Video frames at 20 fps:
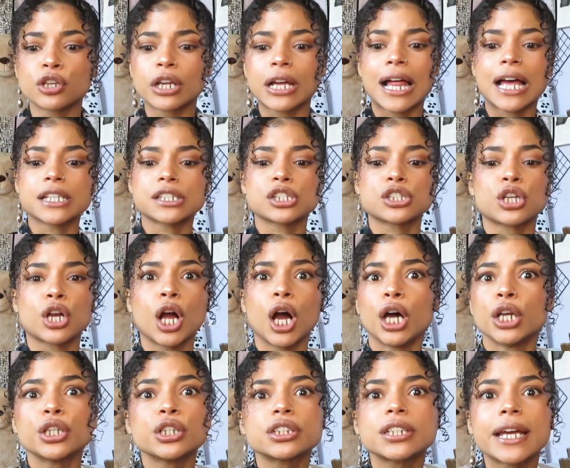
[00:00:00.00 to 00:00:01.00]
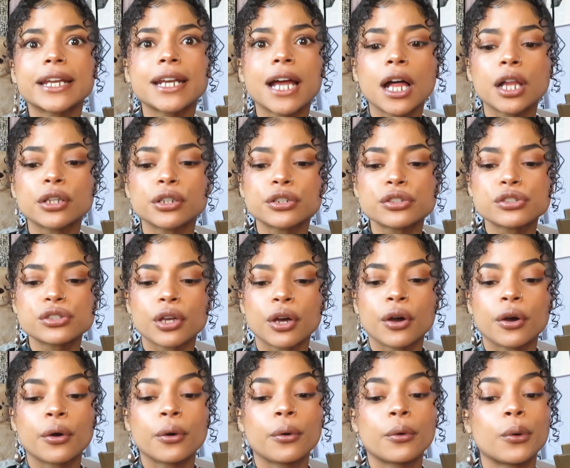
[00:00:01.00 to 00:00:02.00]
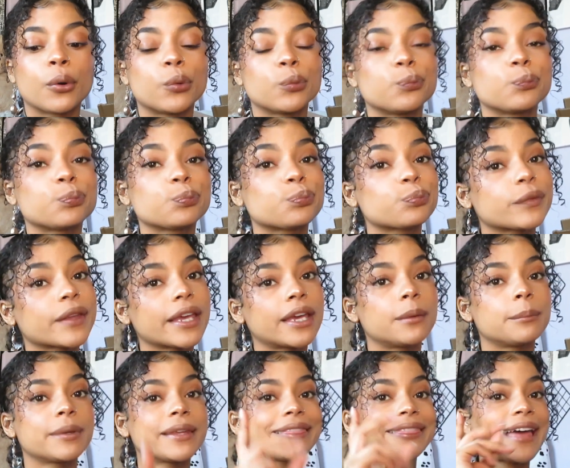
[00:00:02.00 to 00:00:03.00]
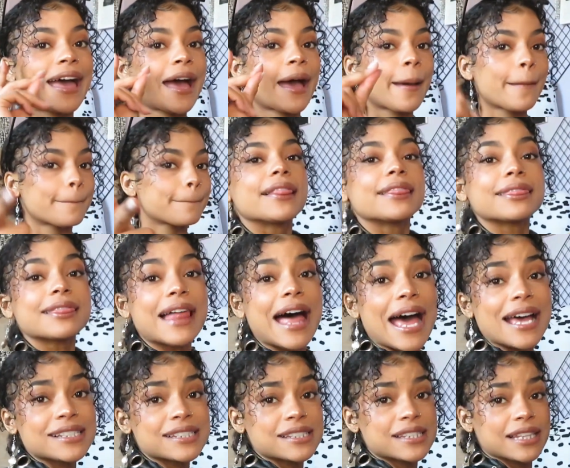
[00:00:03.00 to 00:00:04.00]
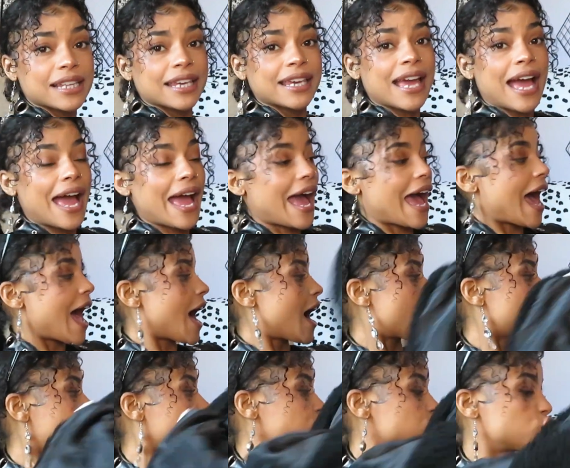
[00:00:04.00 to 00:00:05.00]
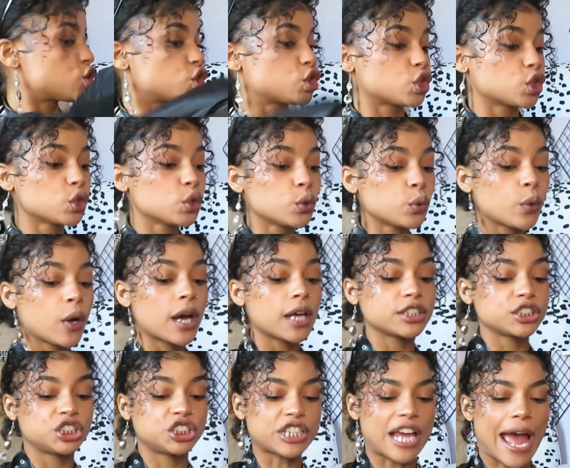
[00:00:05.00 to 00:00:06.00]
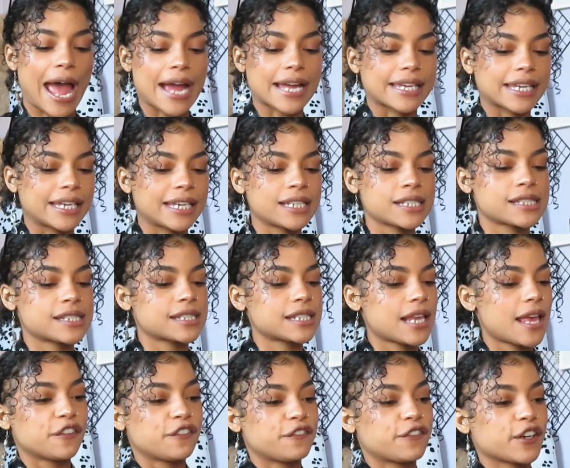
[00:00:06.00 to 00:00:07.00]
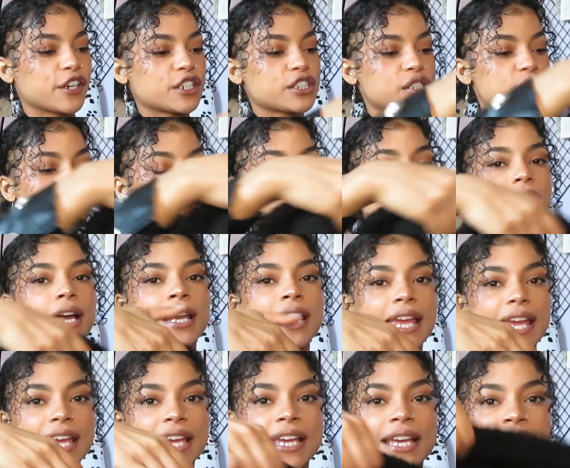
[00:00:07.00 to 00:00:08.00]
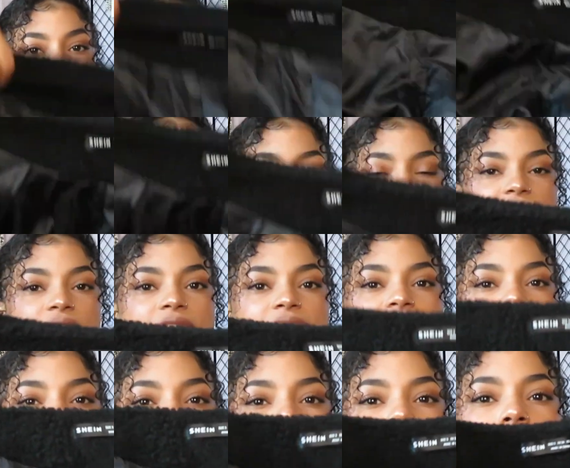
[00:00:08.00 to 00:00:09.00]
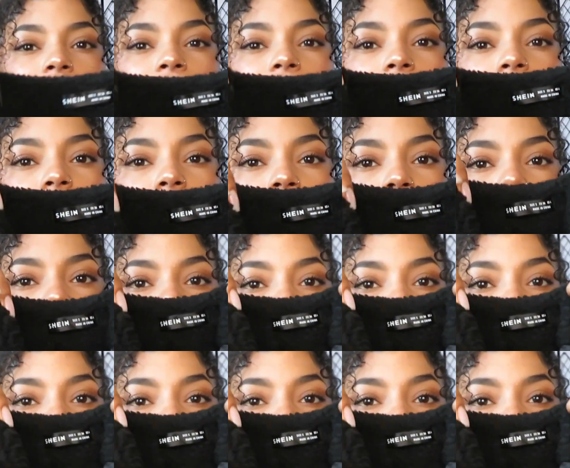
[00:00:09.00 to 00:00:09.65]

though your glasses are under $10, so can't beat that. Lastly, I have two jackets. The first one is this like